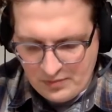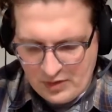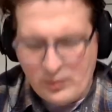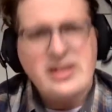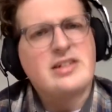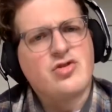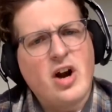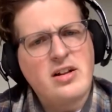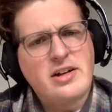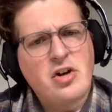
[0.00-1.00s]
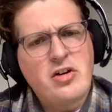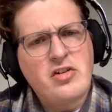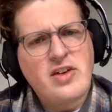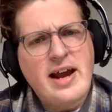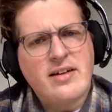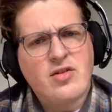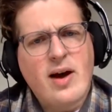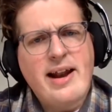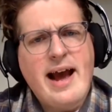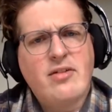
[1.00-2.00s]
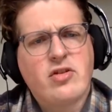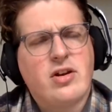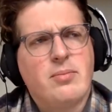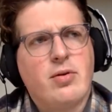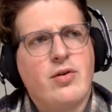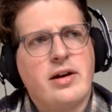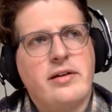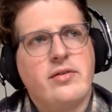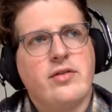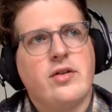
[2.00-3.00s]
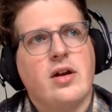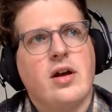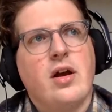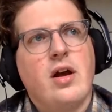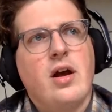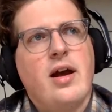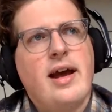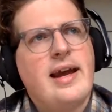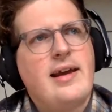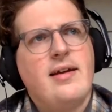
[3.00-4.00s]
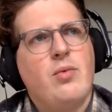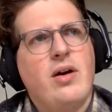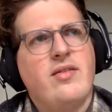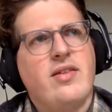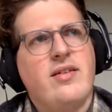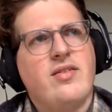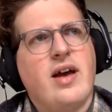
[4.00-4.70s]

really struggling to understand. So I'd asked a priest, hey, what's this?